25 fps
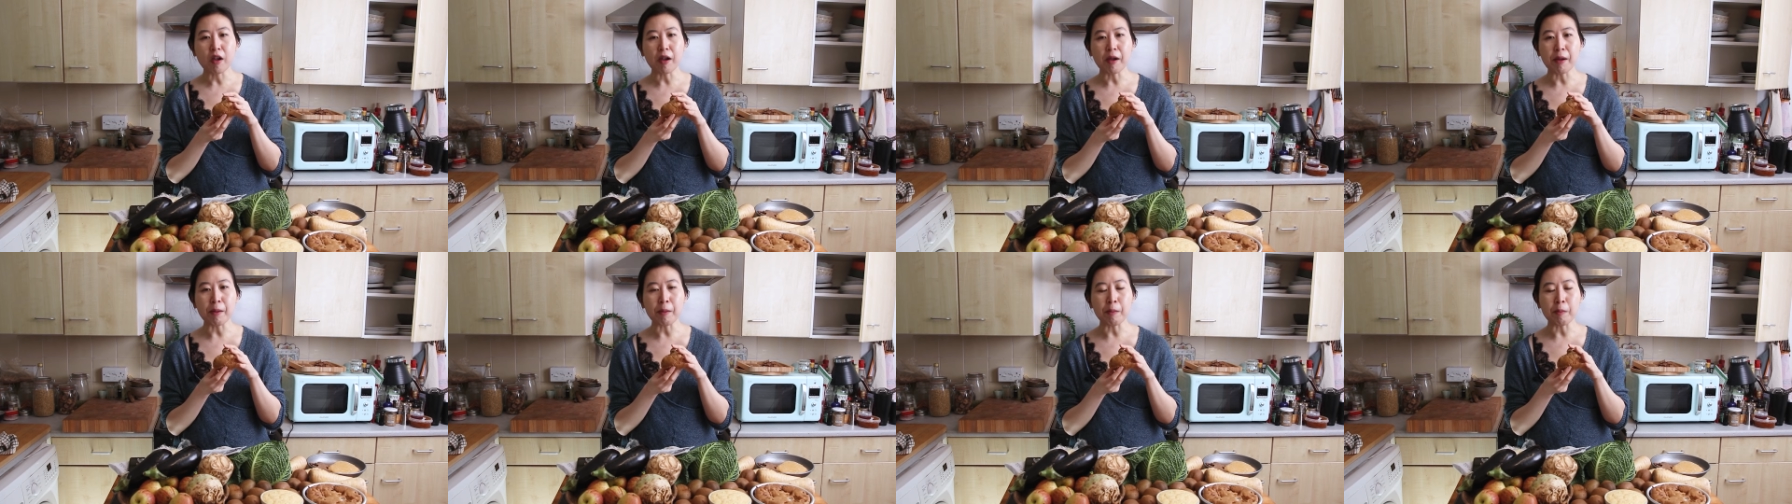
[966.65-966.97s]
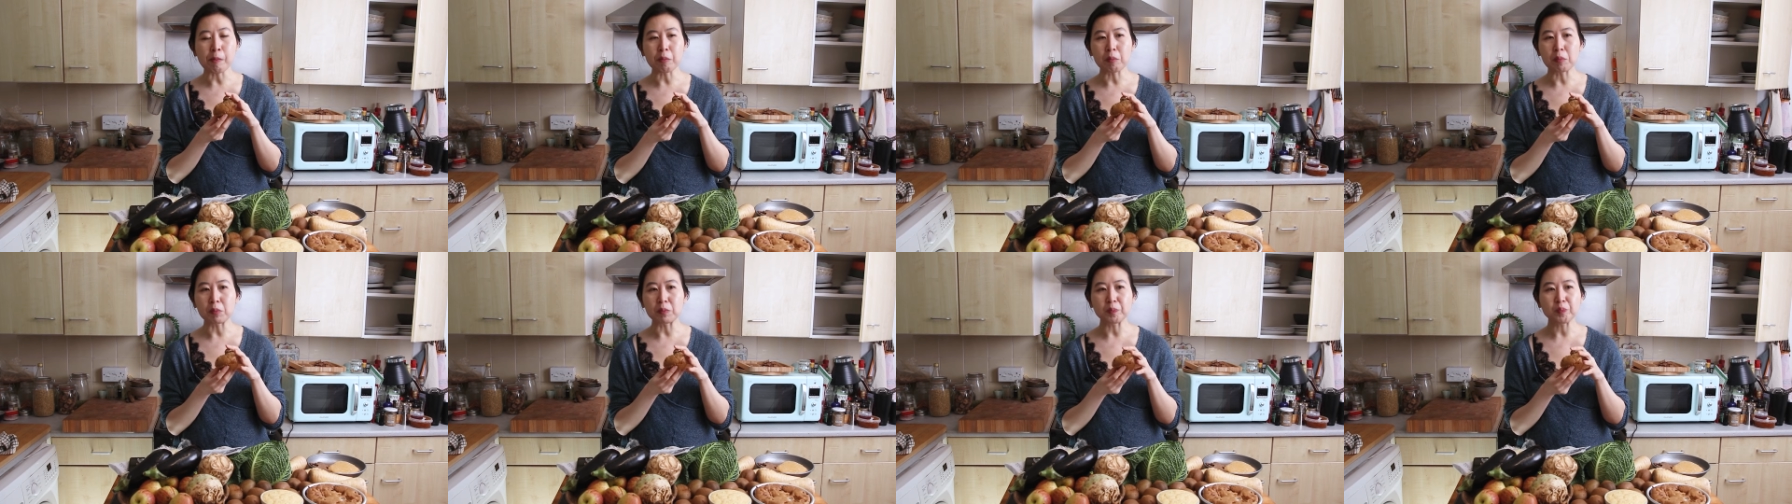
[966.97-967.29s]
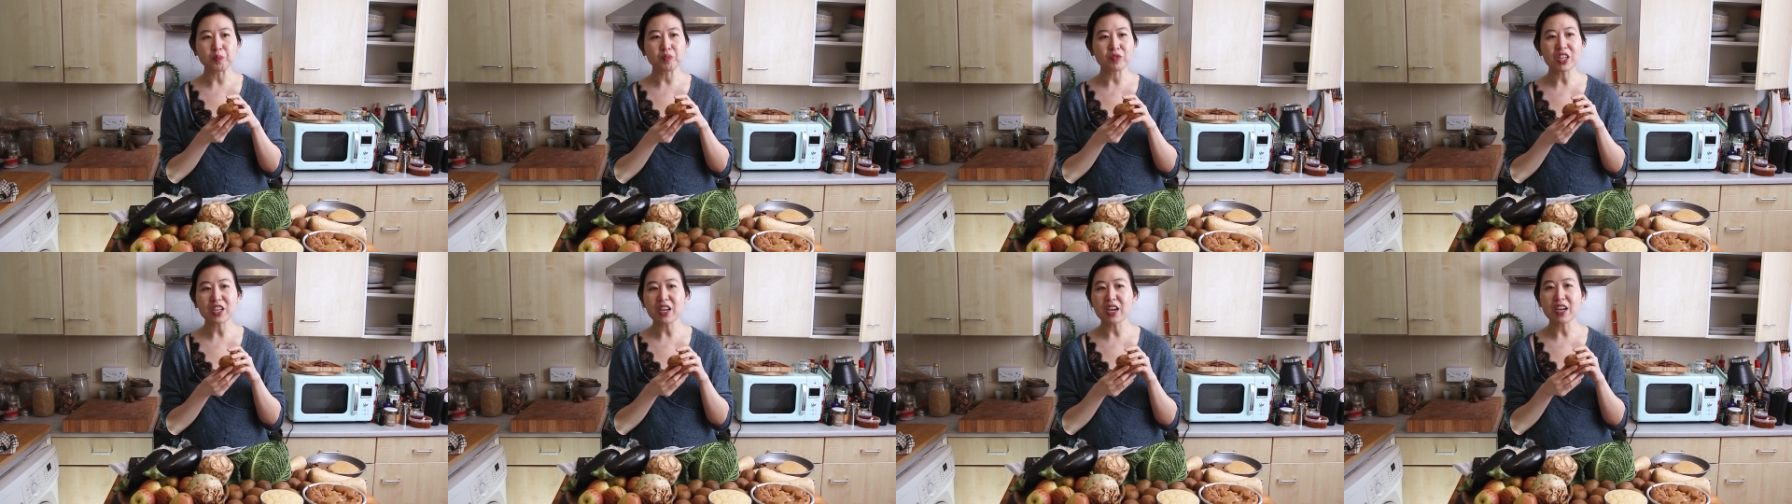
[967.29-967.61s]
Um,
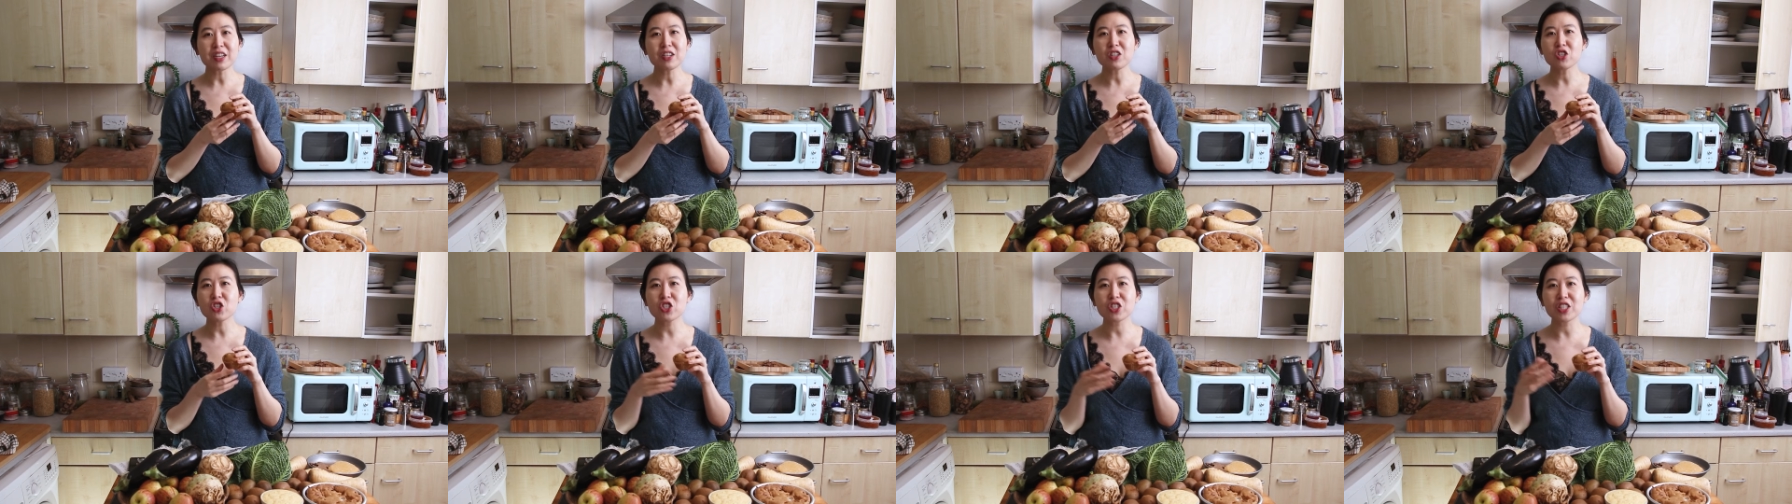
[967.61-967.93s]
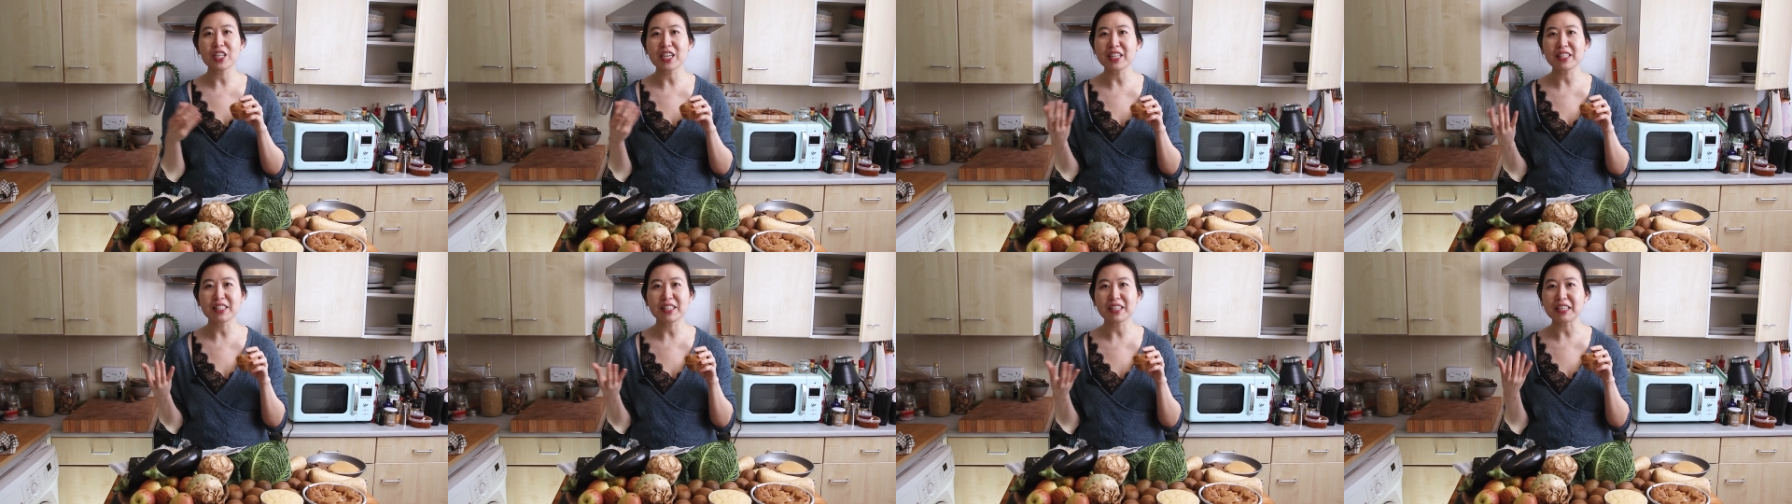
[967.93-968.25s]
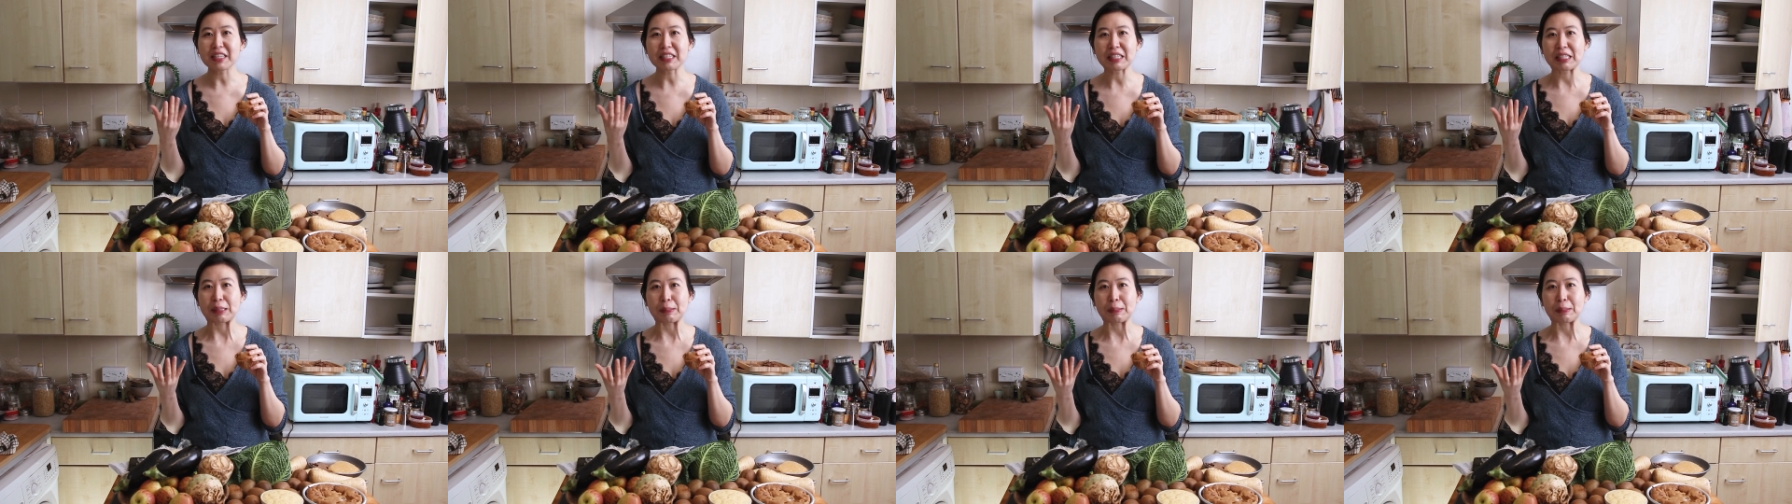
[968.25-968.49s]
it kind of just tastes like a